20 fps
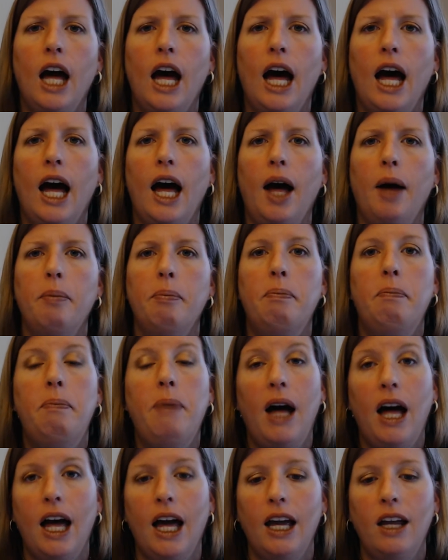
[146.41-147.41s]

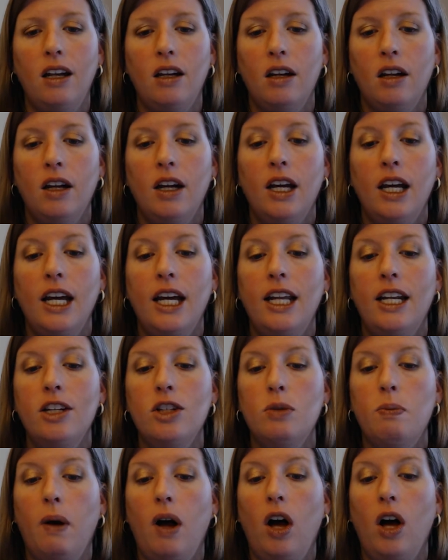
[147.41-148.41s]
But it
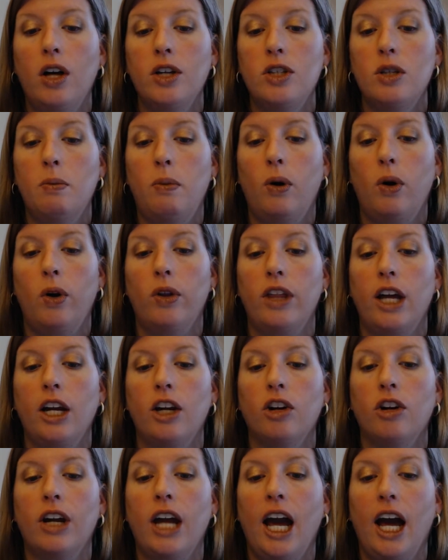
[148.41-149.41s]
is possible that
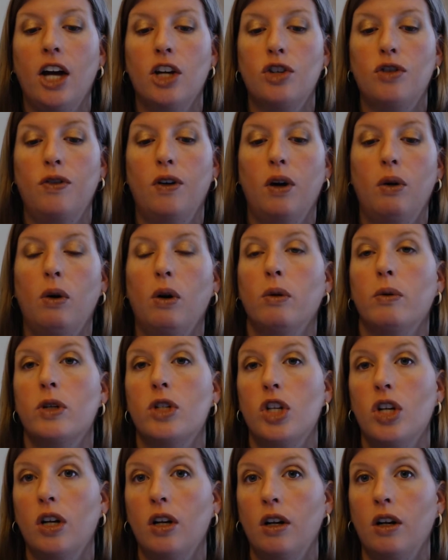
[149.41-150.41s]
your cash flow or
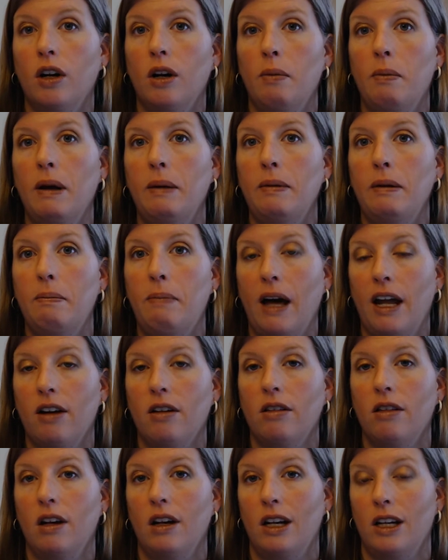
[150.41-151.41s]
return may be
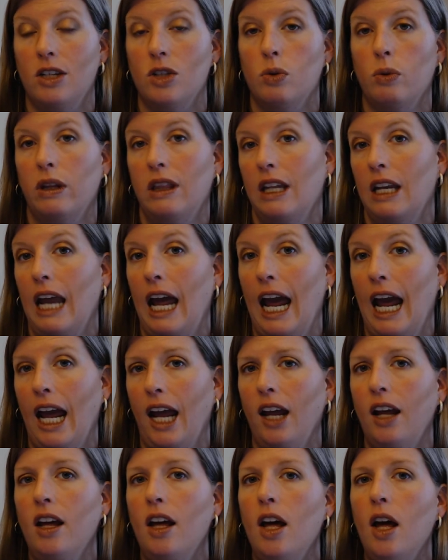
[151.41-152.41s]
better than it is with an
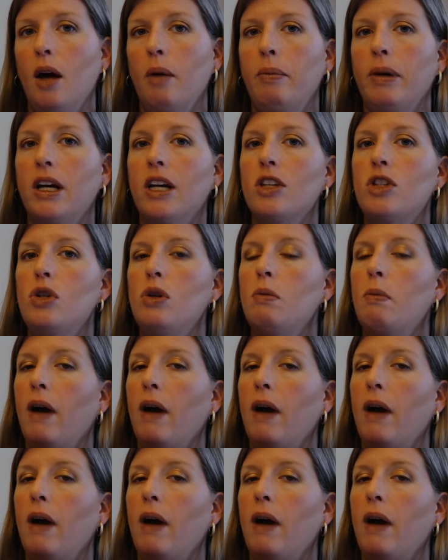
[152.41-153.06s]
A, because you